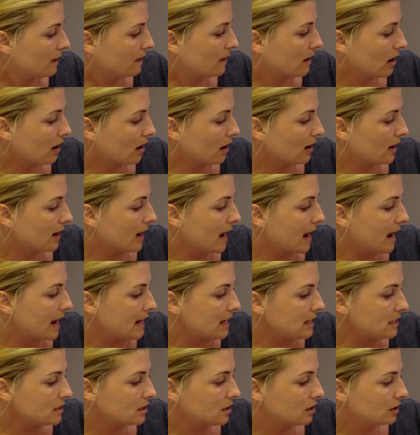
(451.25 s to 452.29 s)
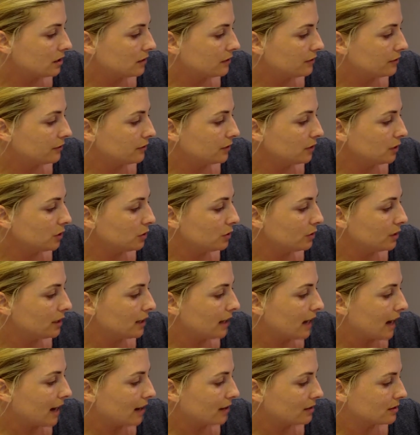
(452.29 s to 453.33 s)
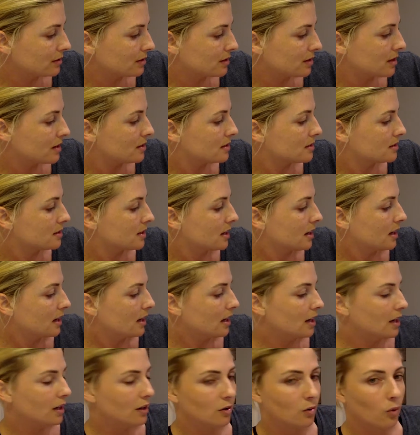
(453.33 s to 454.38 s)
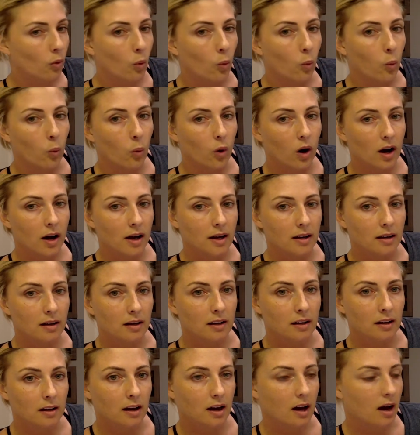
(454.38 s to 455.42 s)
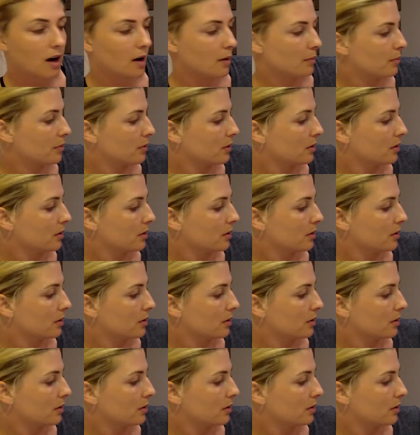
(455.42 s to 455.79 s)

There are 8 fluid ounces in 1 cup.